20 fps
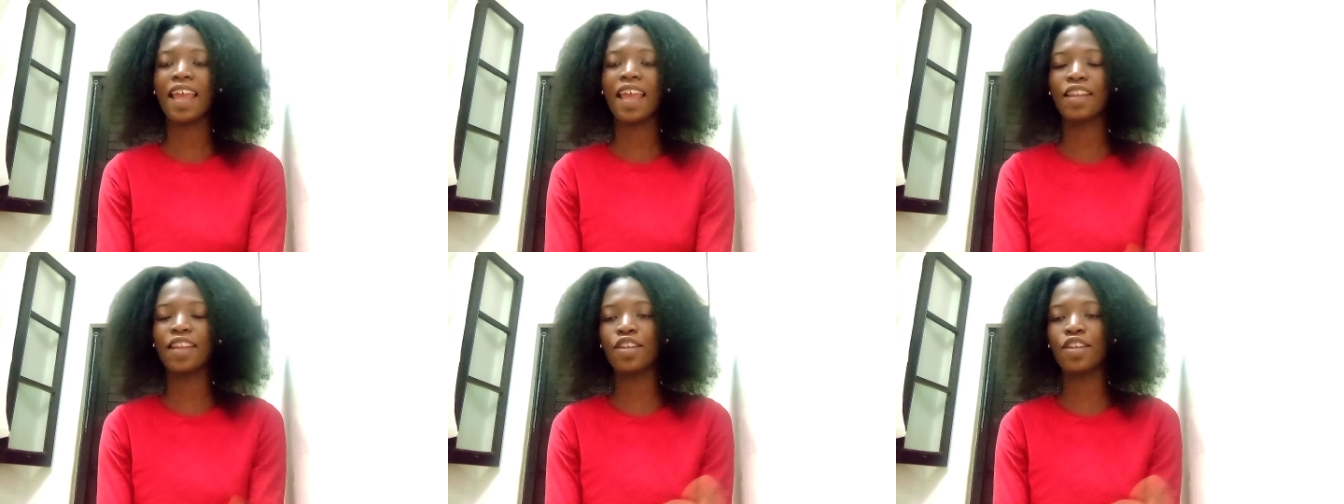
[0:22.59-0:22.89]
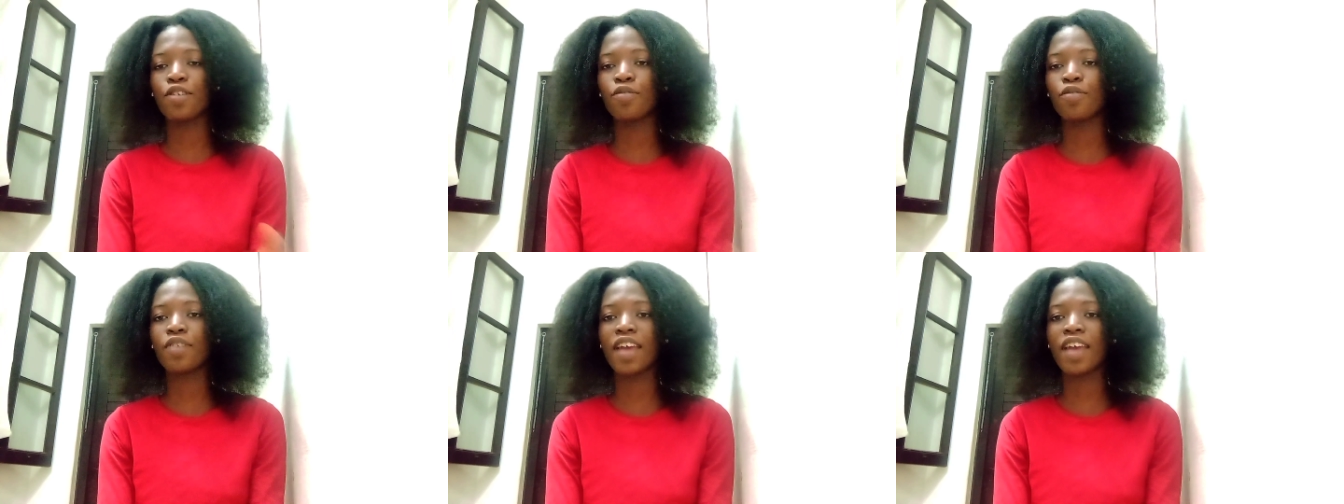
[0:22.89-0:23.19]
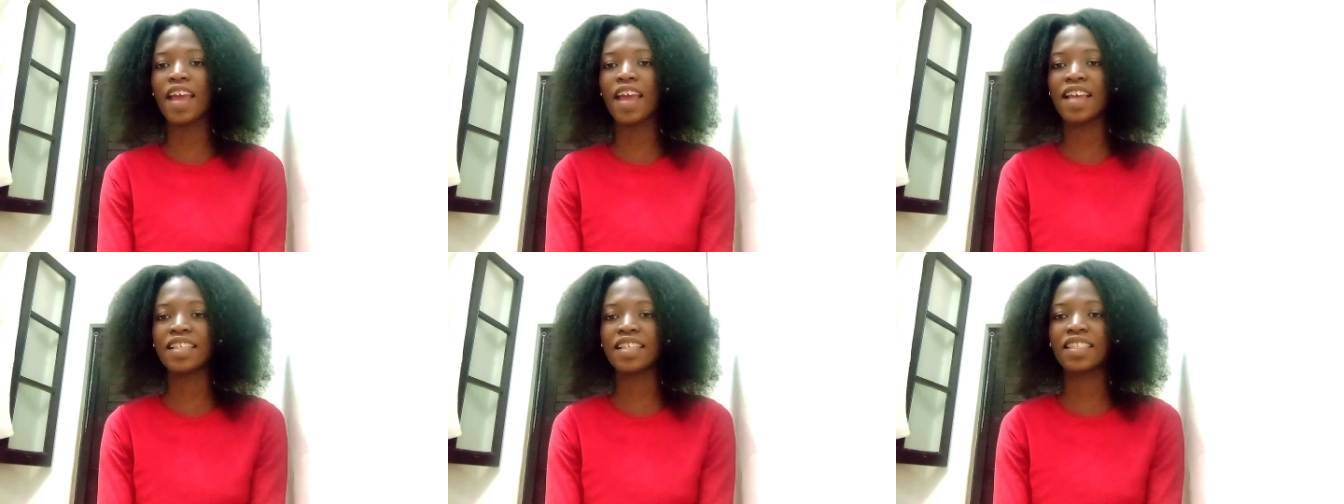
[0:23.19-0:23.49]
new
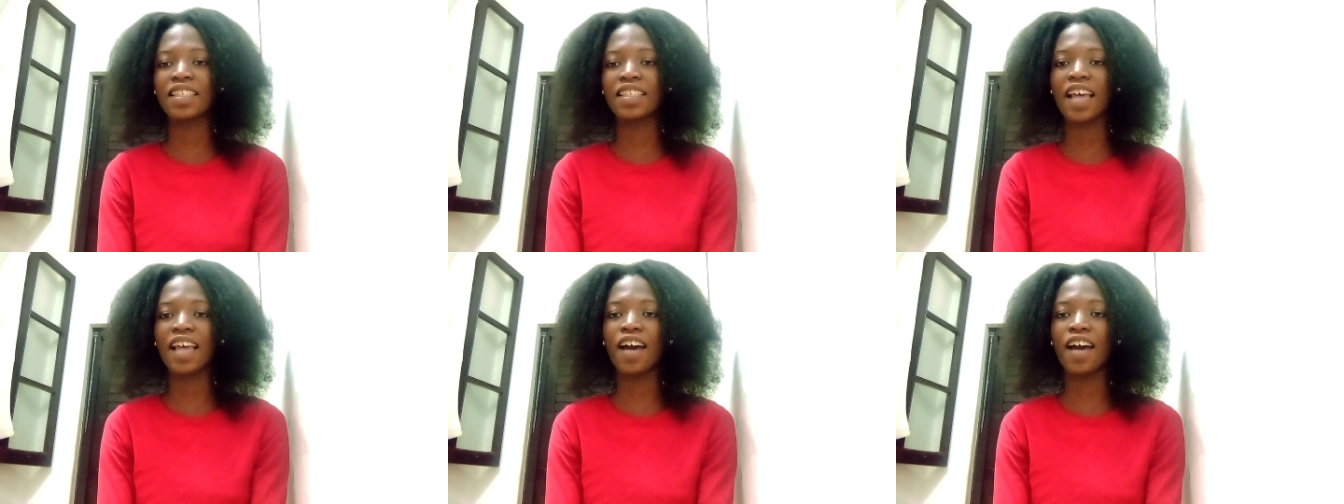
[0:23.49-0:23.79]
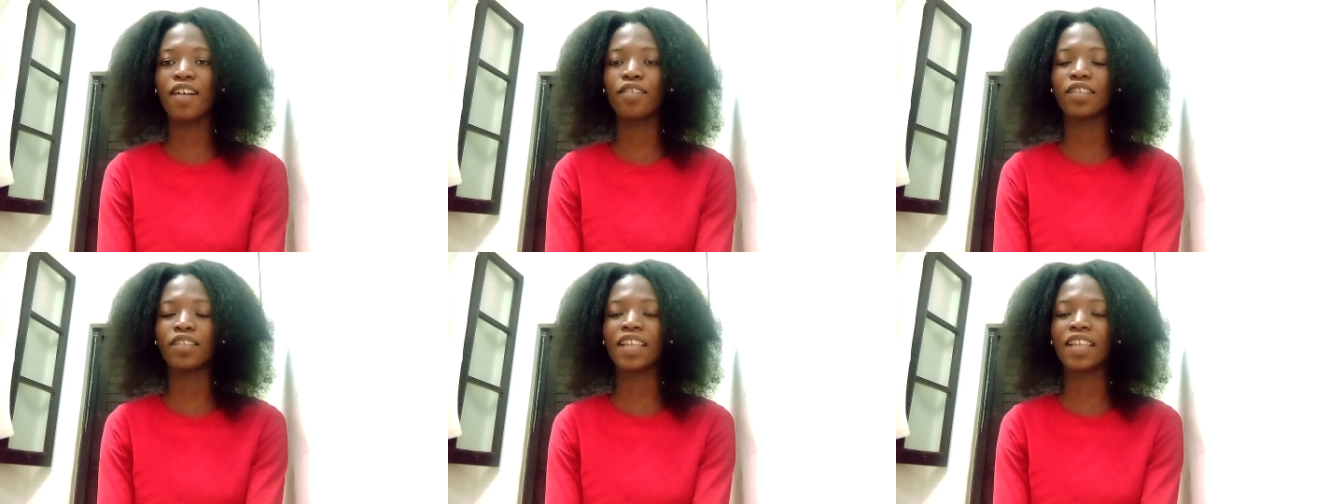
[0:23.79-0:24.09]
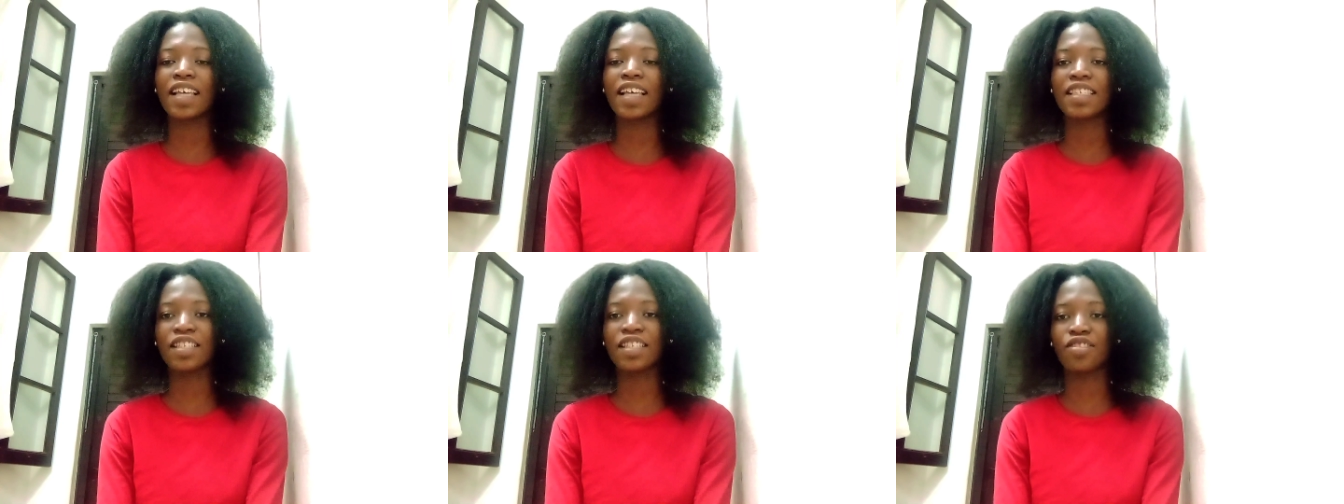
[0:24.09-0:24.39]
hairstyle
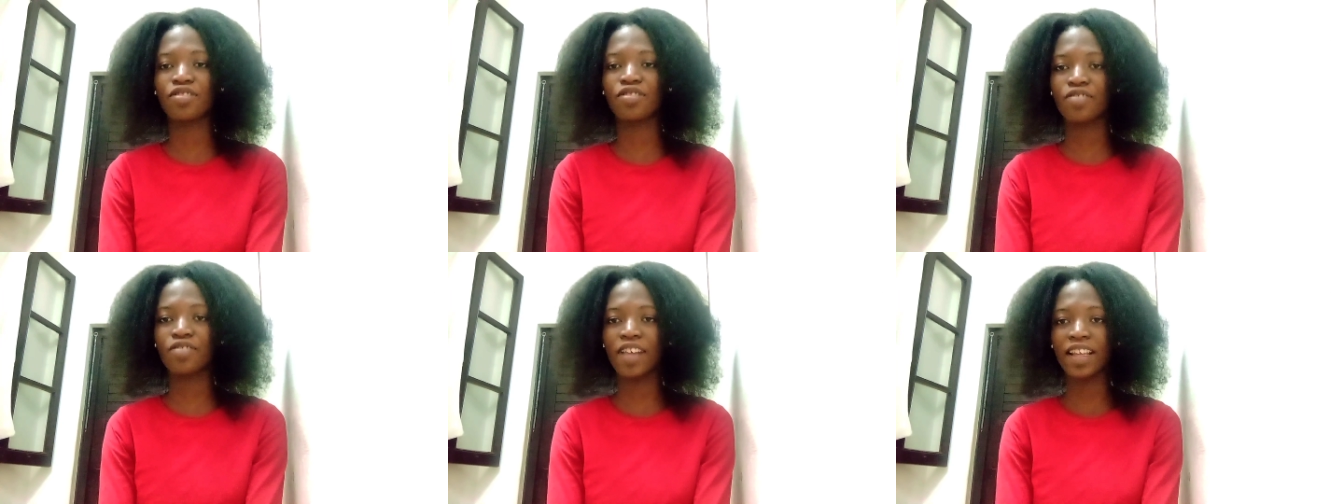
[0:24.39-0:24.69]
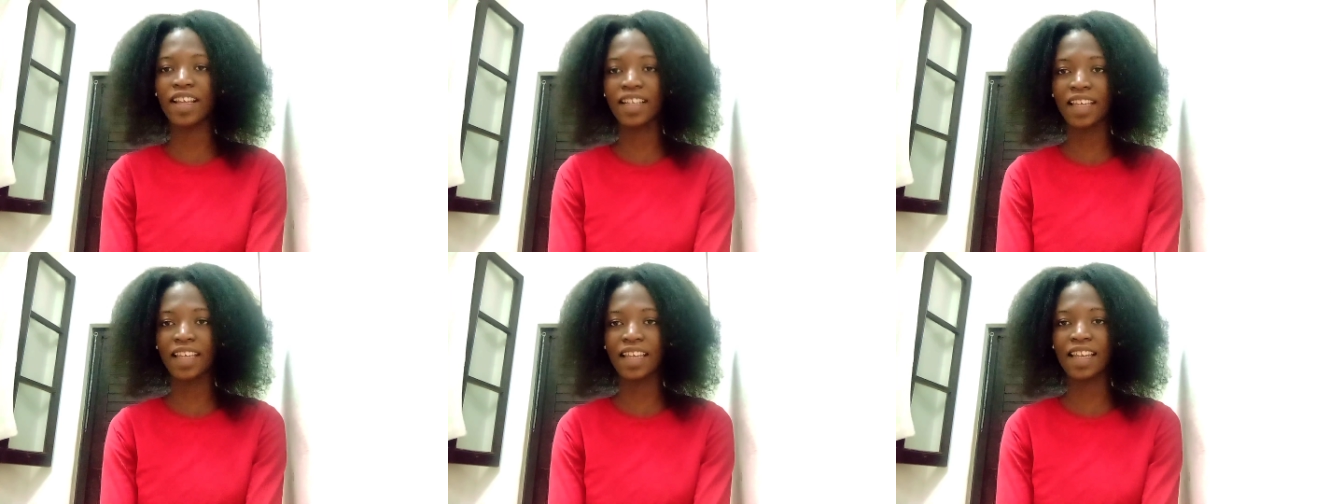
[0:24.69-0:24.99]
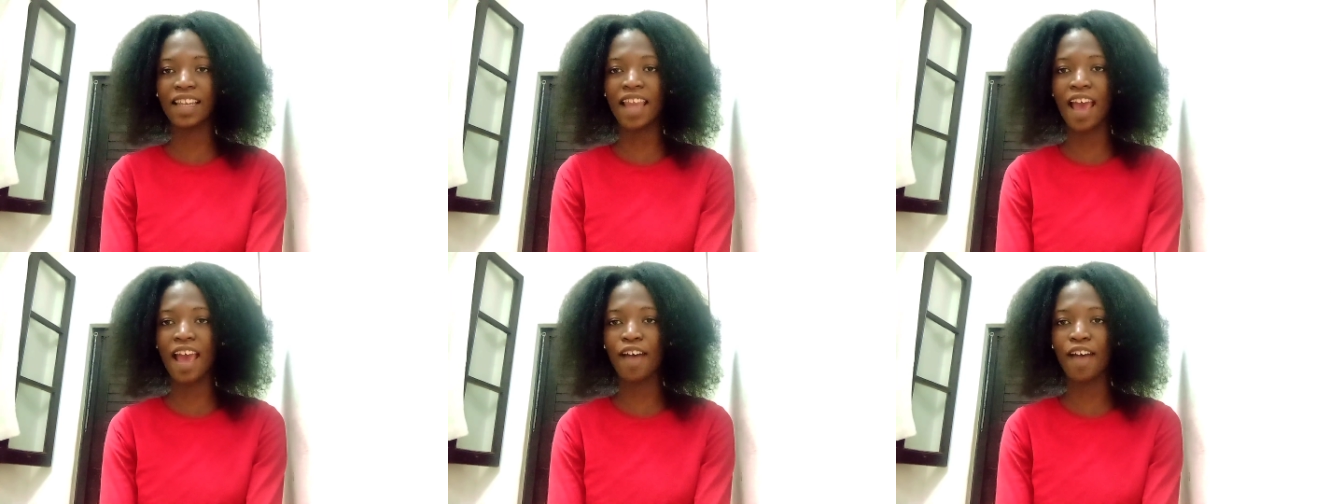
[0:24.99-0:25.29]
that is
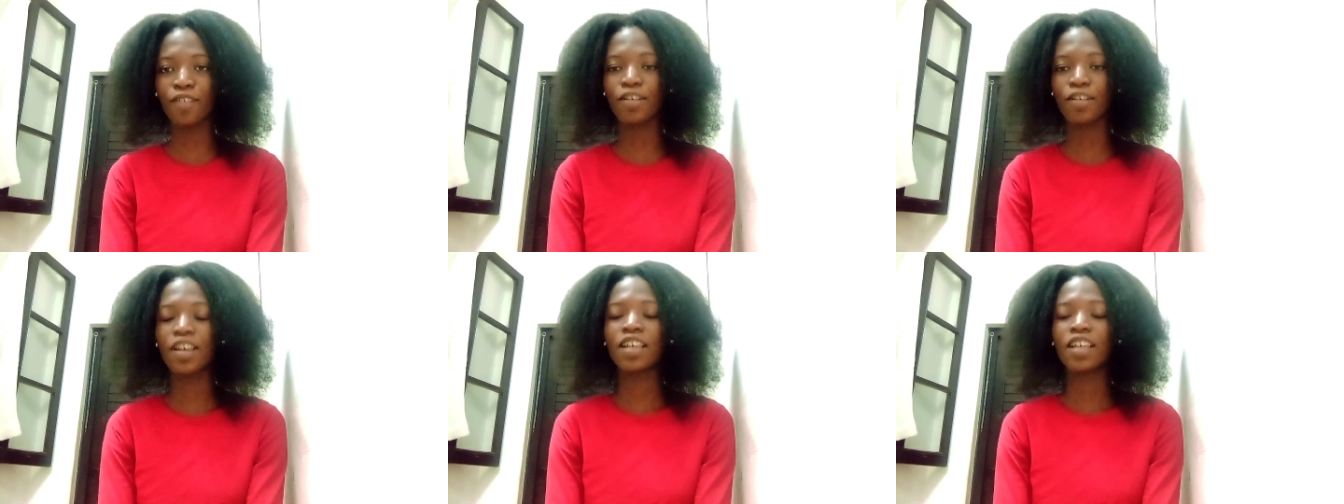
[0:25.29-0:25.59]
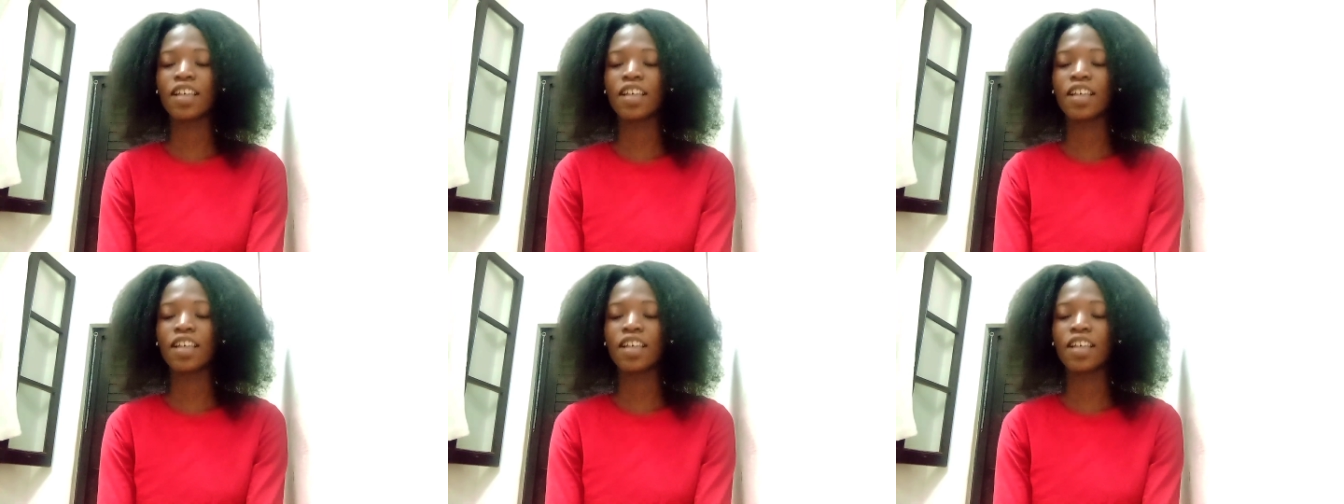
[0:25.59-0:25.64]
trending now